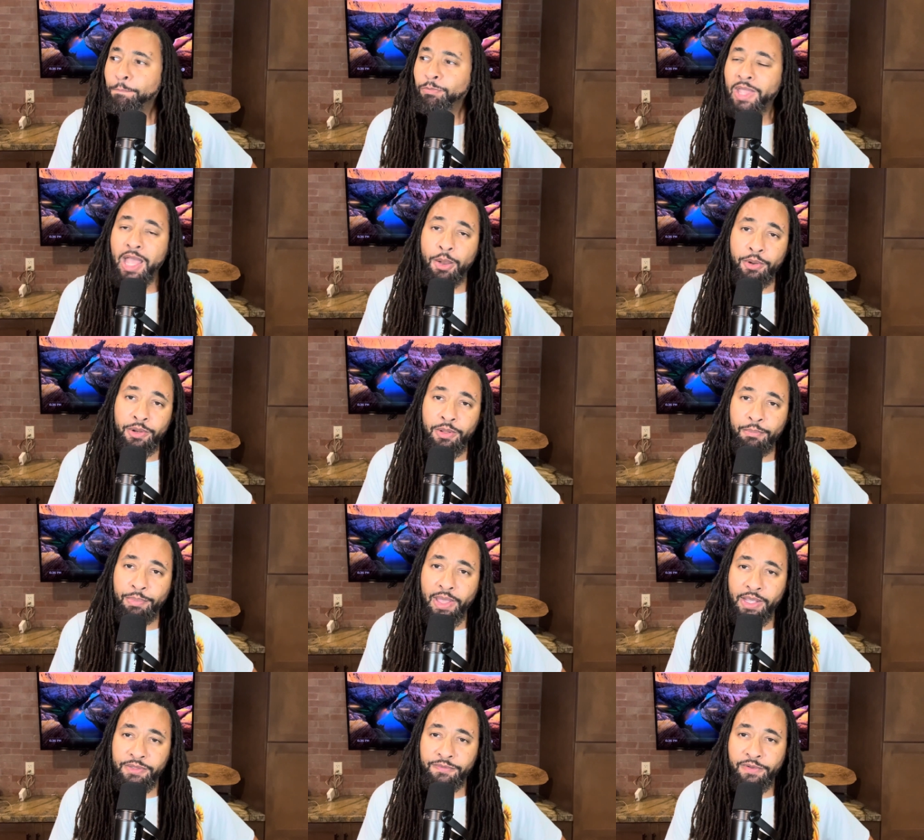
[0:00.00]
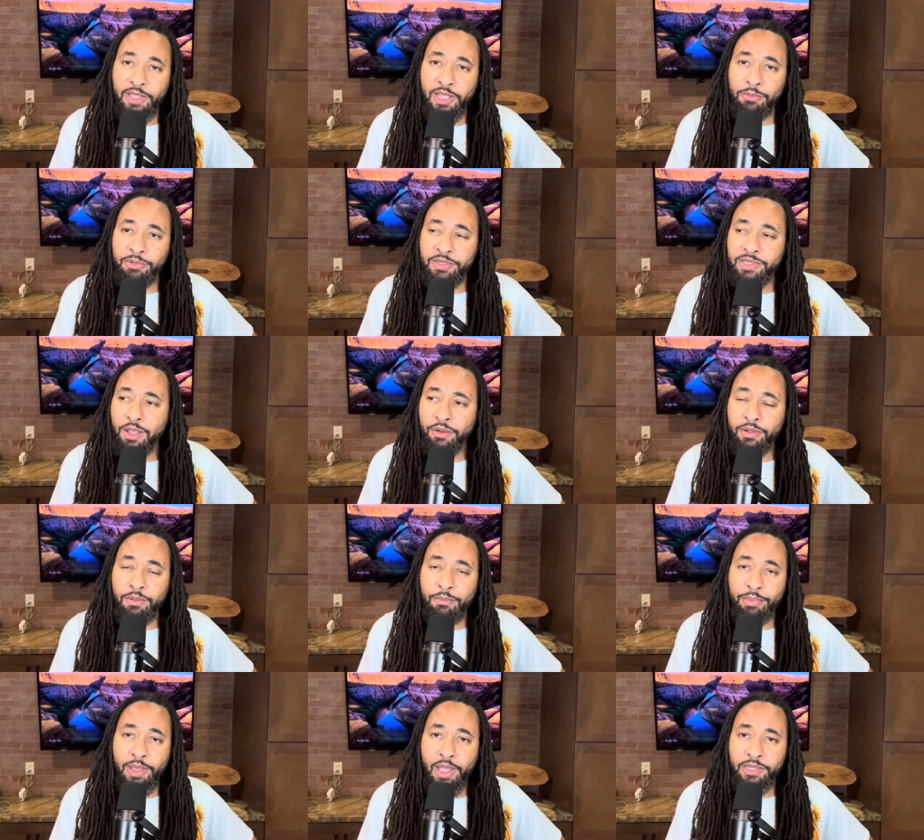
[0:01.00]
how it impacts families, how it
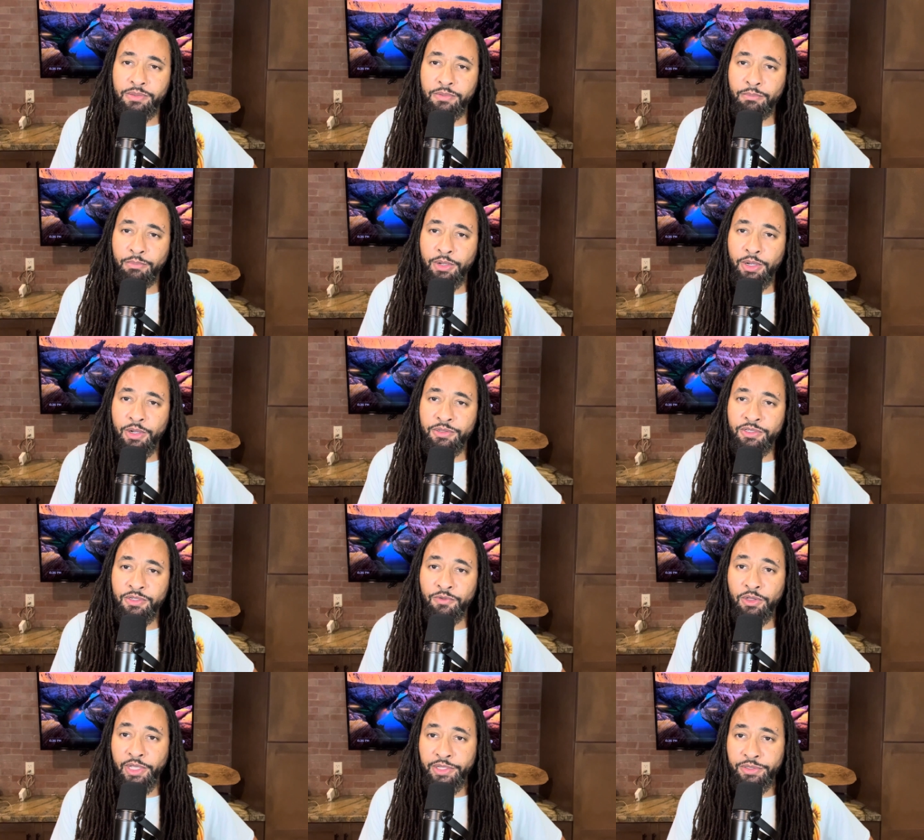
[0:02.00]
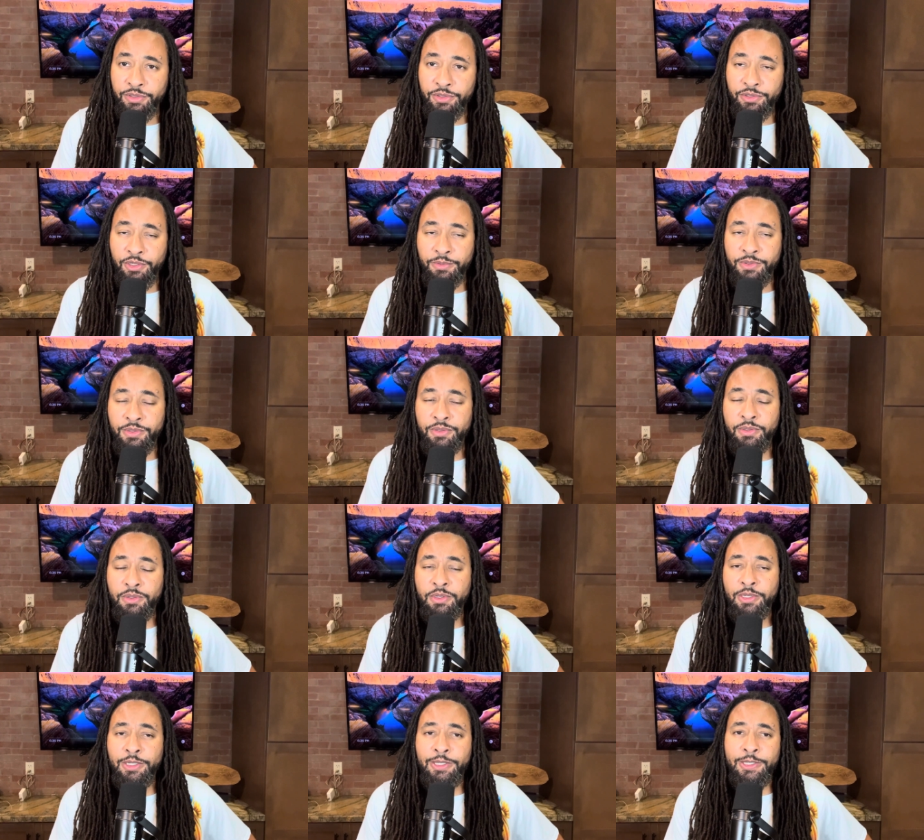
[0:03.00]
impacts marriages and relationships.
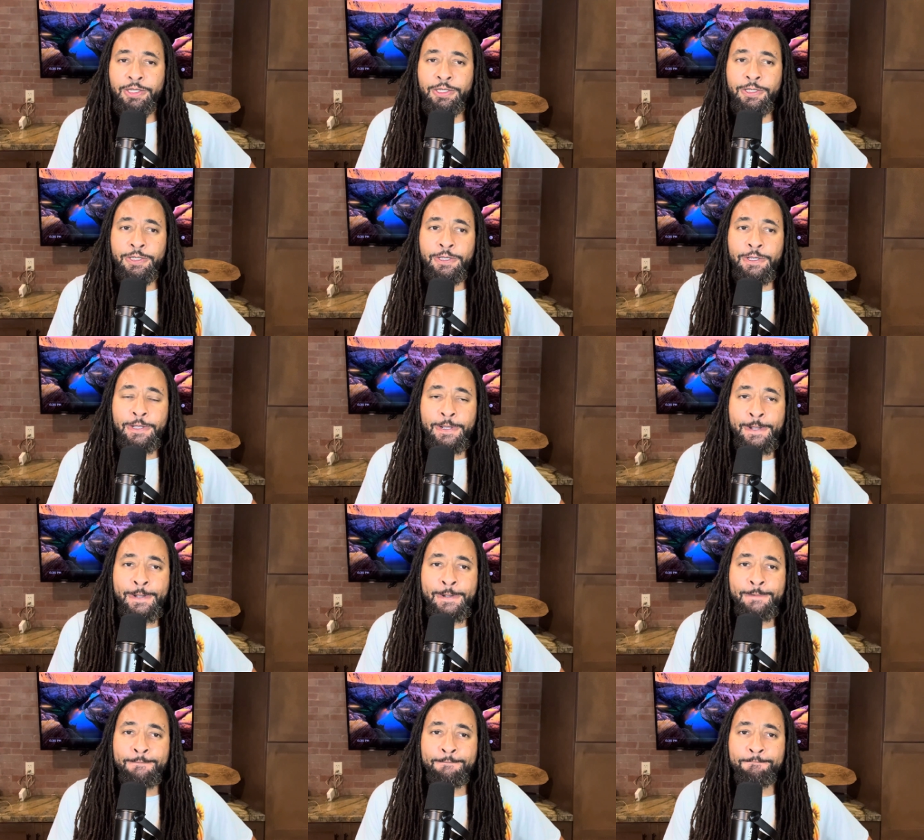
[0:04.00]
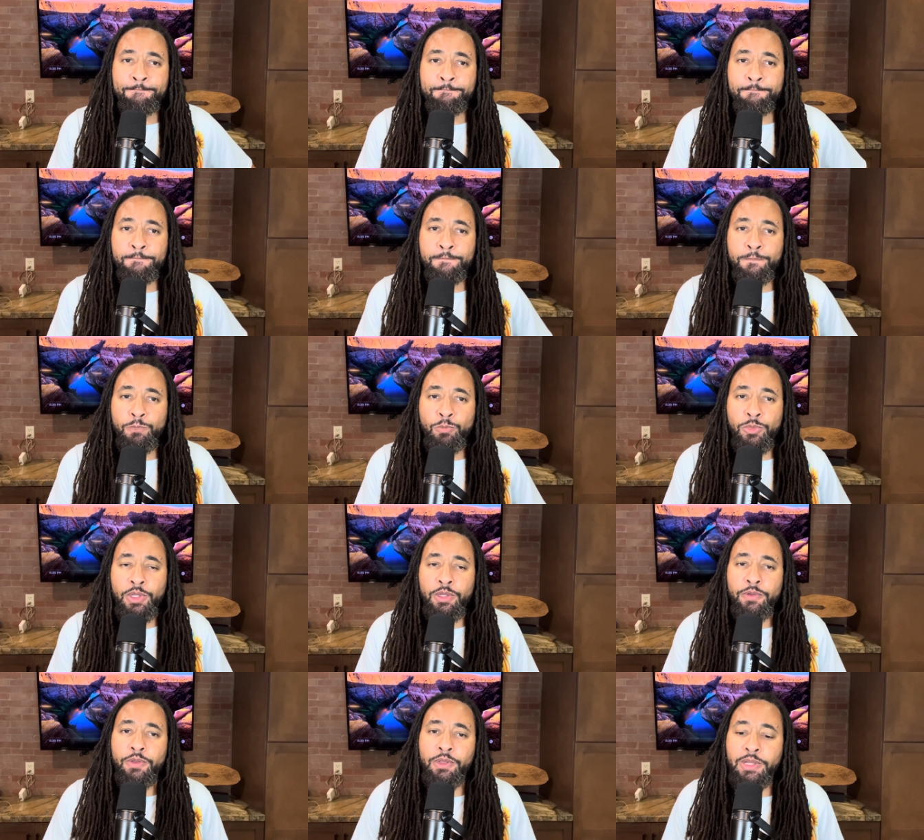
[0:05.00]
Um,
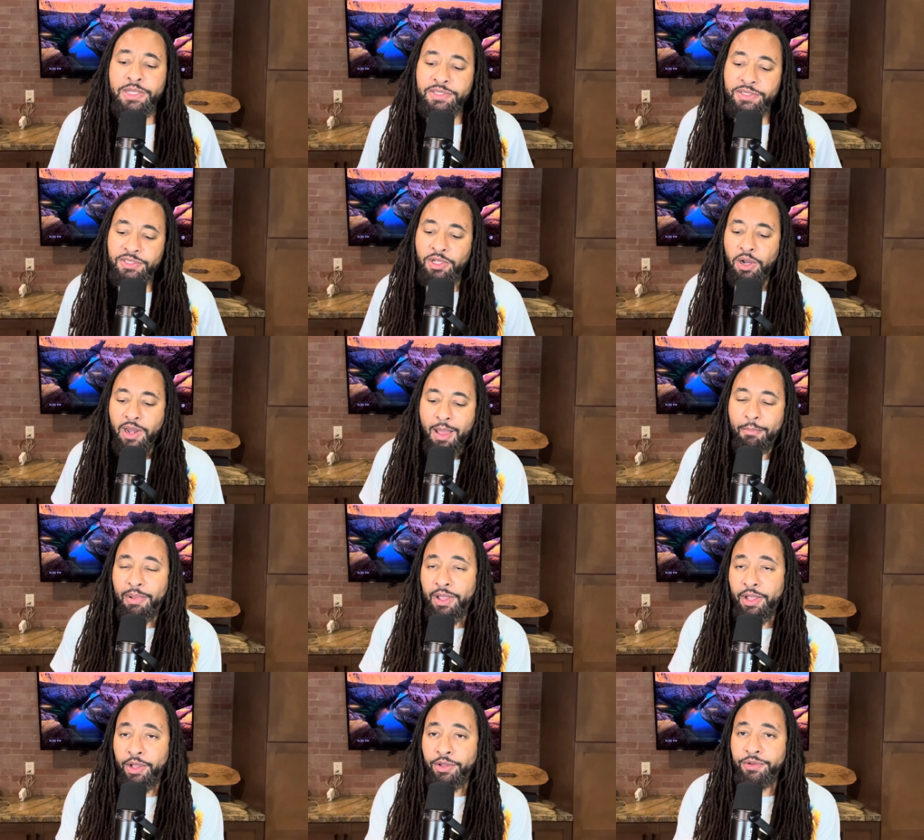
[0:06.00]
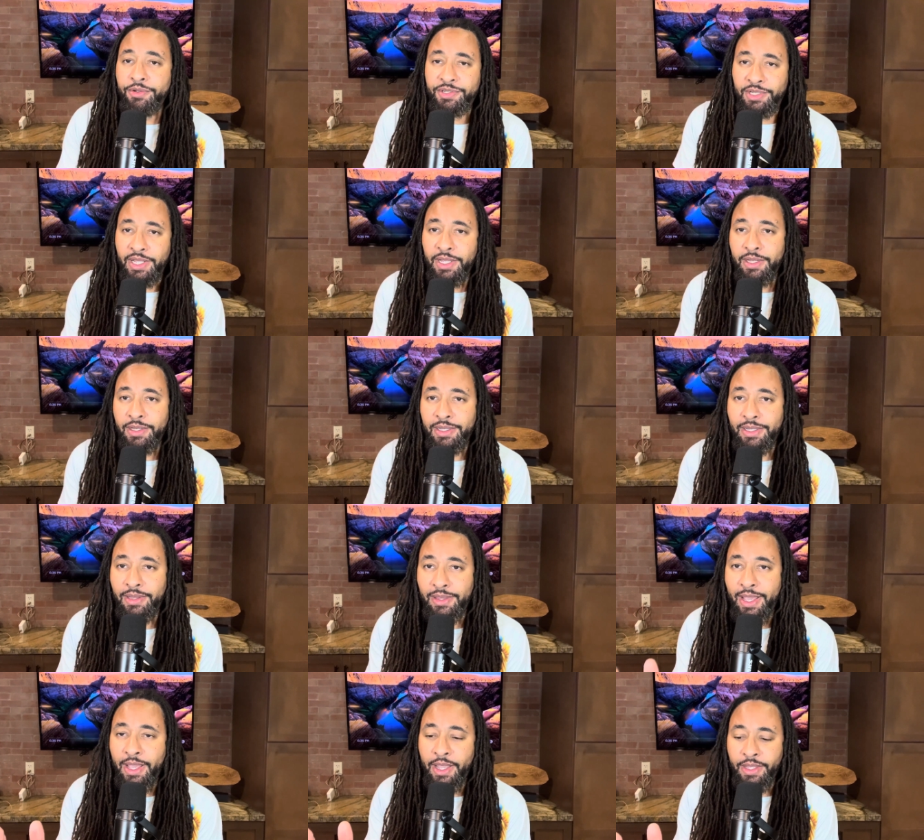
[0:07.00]
let's start out by understanding
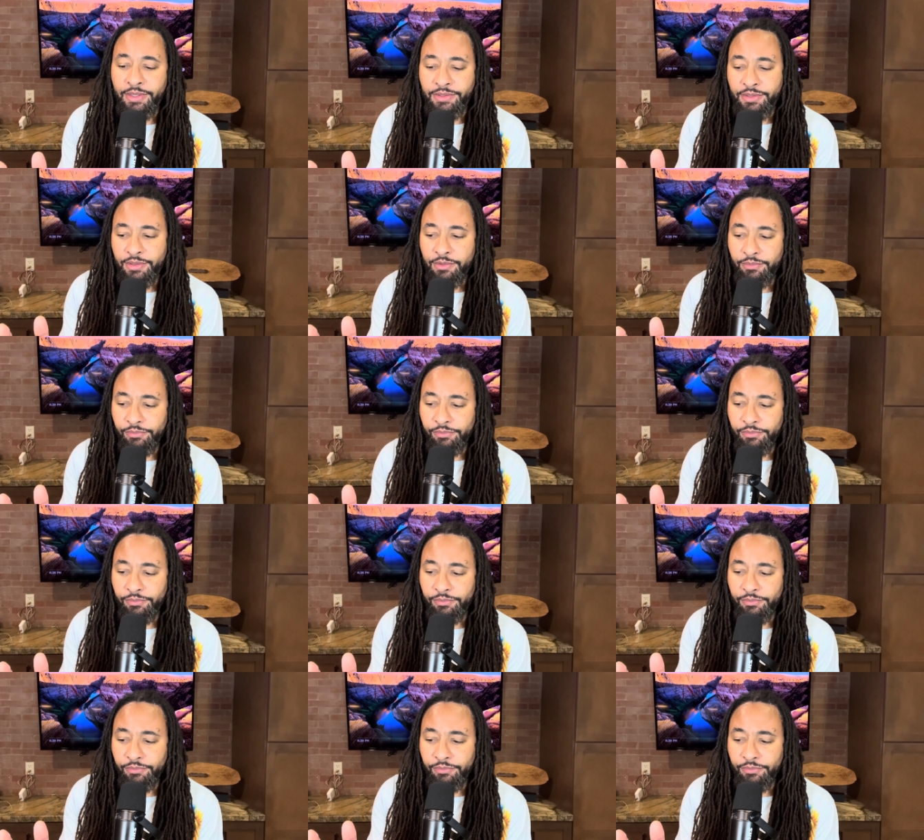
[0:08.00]
that